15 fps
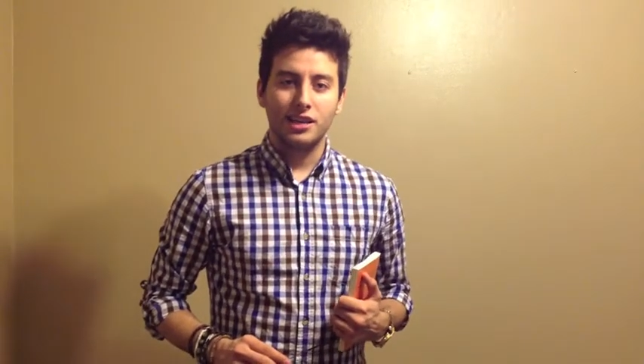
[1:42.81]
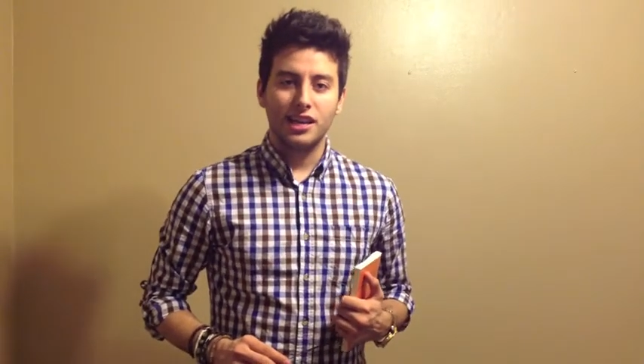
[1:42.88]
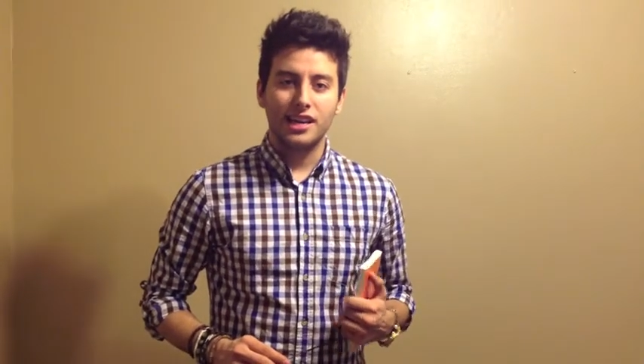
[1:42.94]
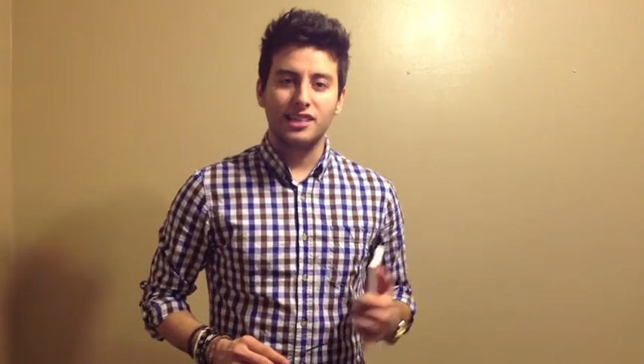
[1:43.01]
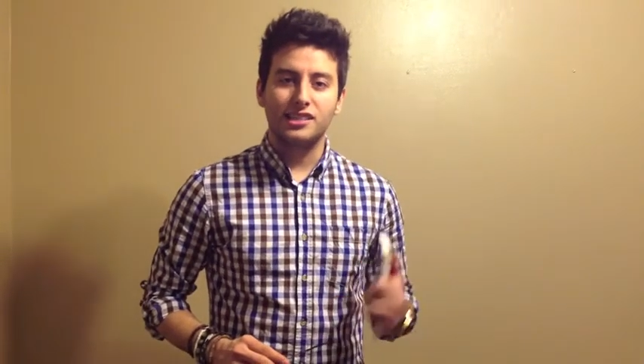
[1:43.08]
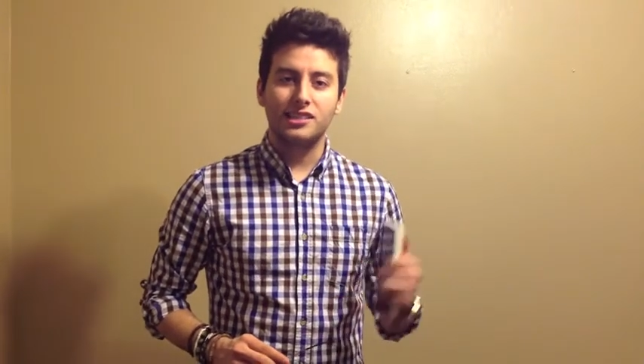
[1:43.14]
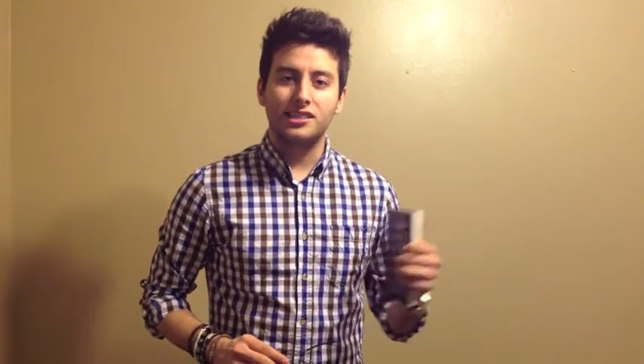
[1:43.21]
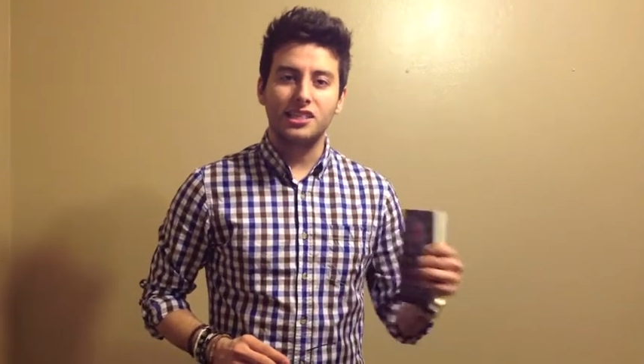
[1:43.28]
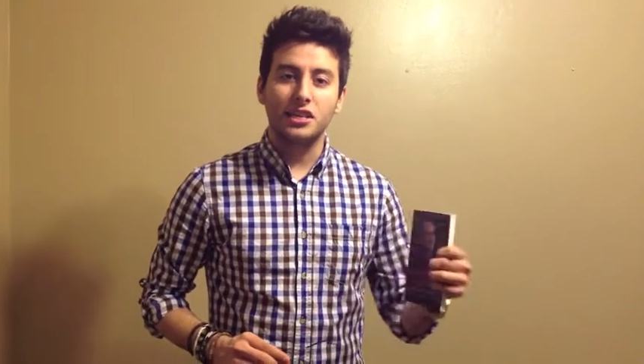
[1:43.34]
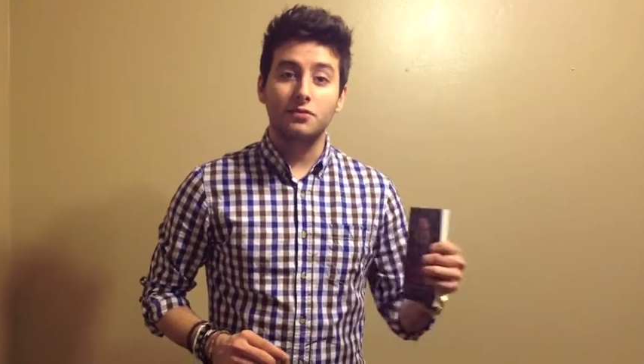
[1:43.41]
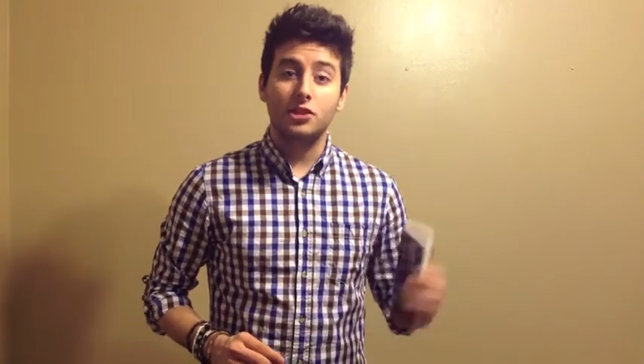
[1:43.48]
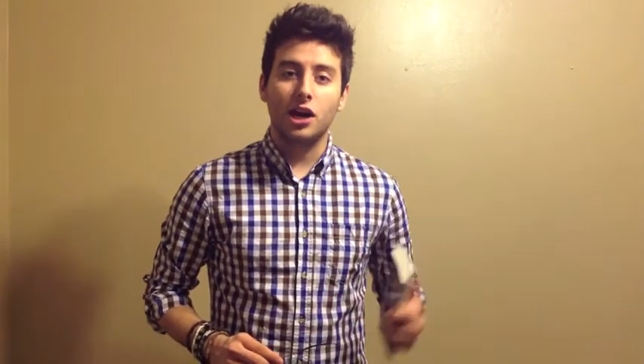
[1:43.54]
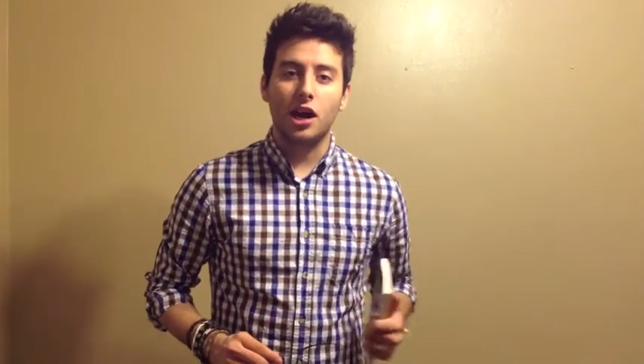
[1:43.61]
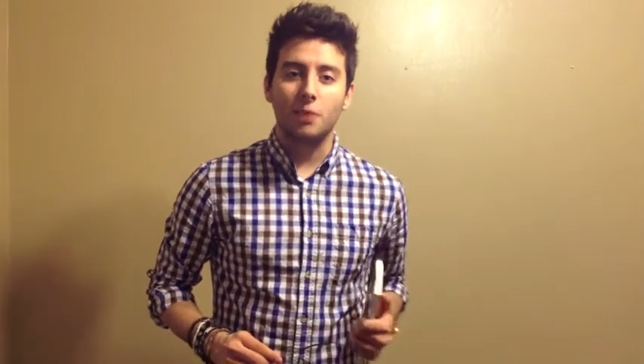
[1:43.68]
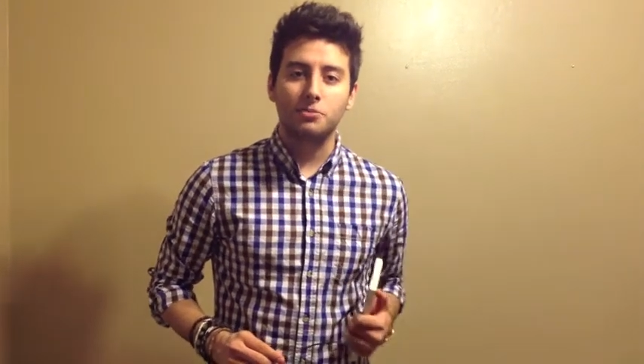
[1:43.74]
is Steve
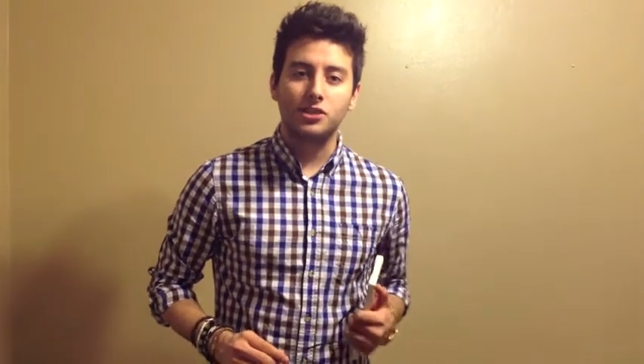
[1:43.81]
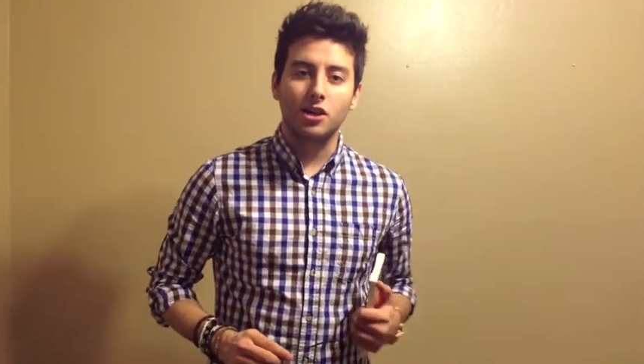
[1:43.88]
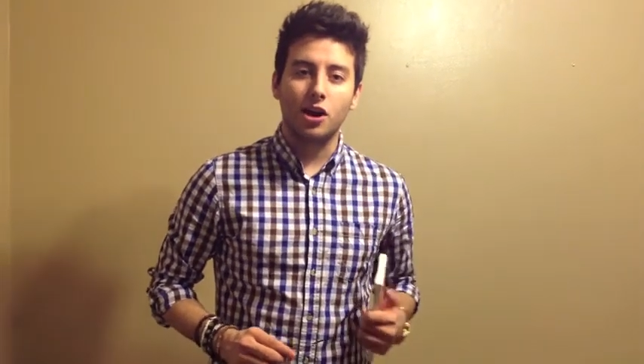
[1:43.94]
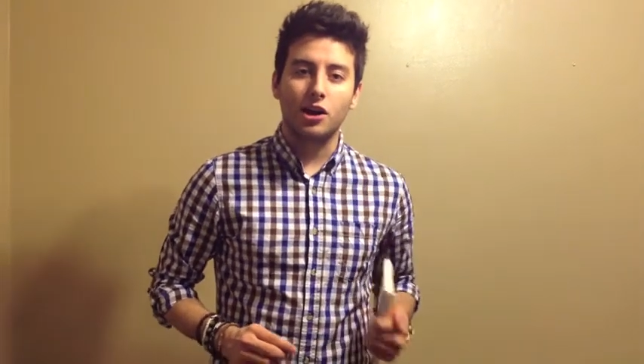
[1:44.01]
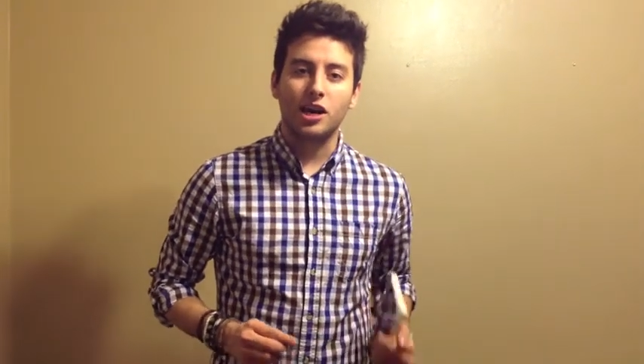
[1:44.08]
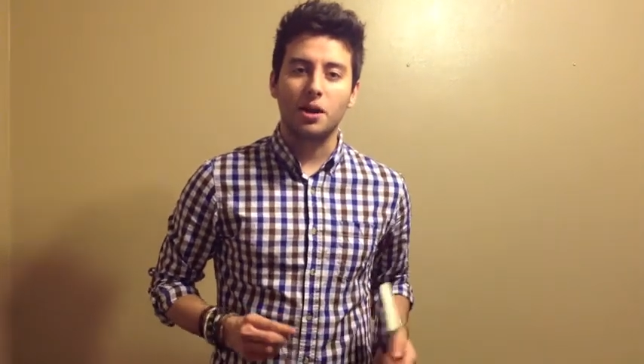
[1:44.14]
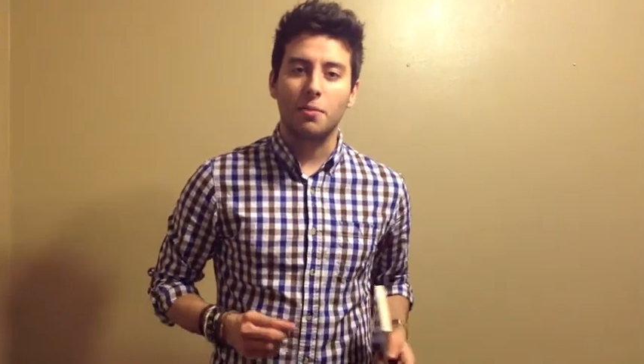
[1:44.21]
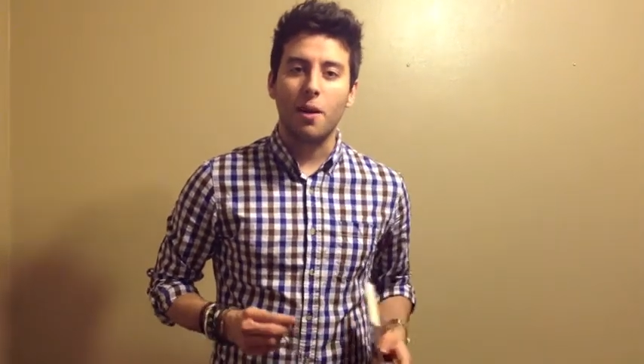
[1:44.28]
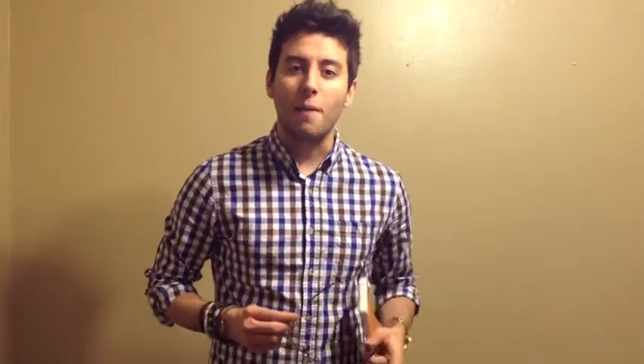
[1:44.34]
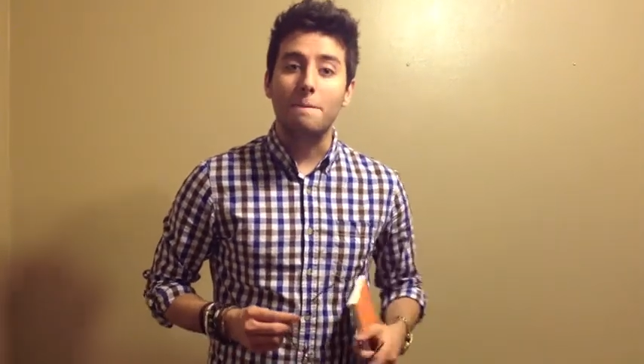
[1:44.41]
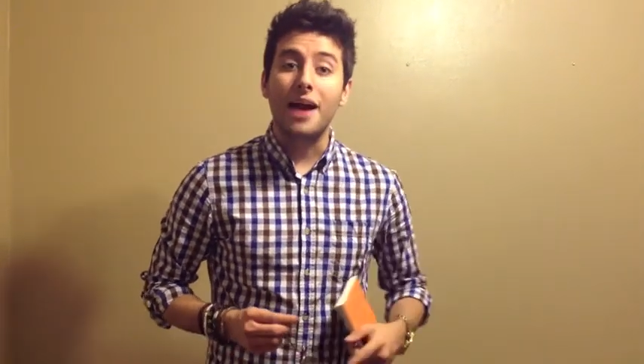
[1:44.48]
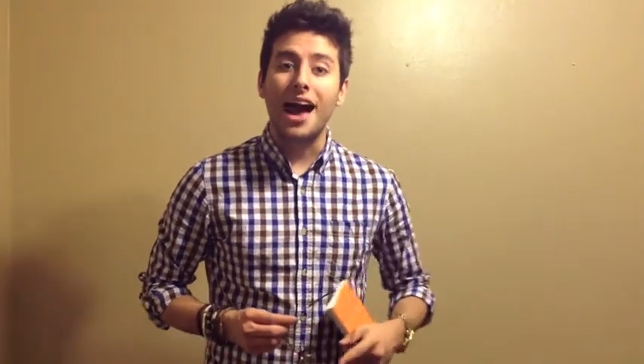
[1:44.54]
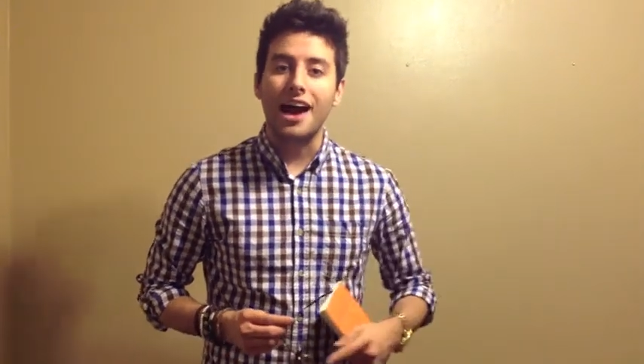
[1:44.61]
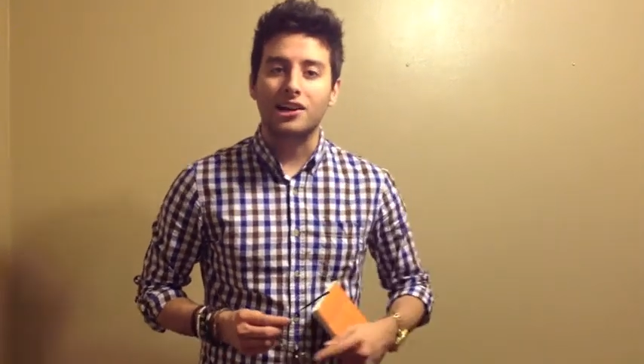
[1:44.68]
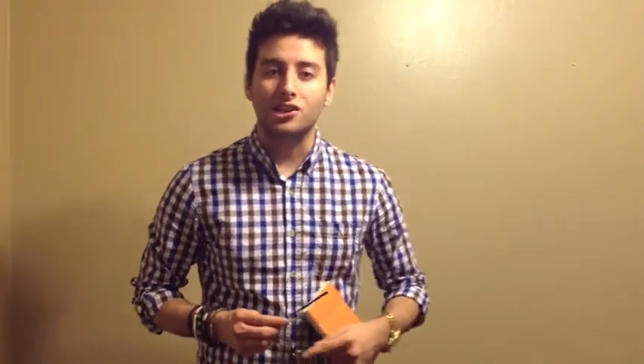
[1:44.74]
Jobs talking about
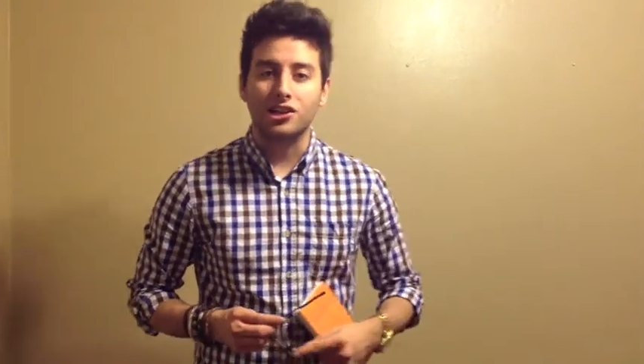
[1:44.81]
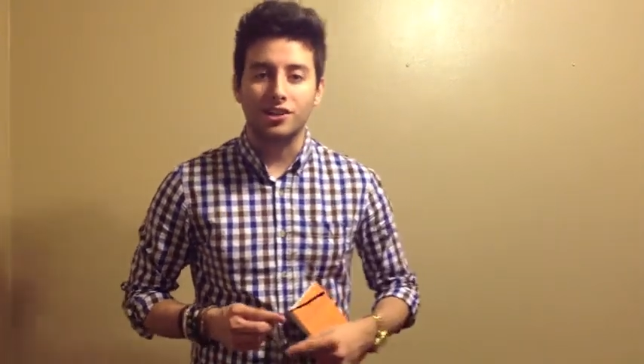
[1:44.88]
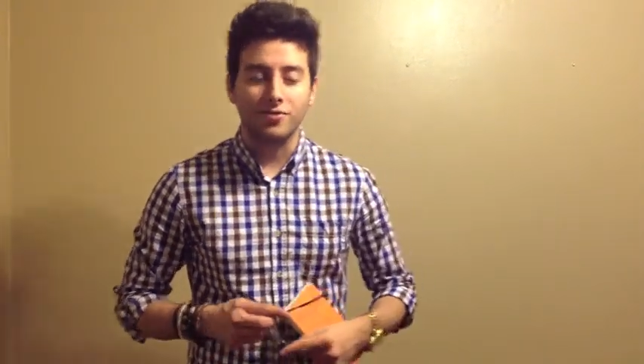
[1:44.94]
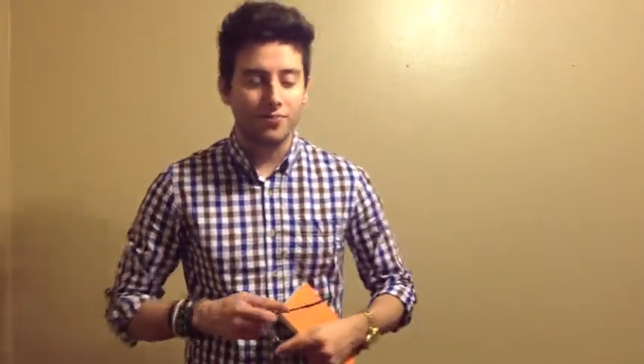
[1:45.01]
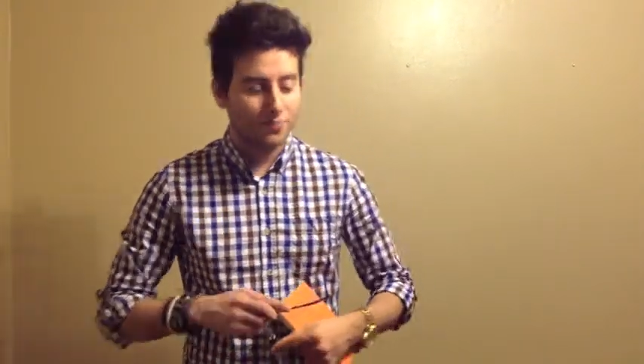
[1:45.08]
passion.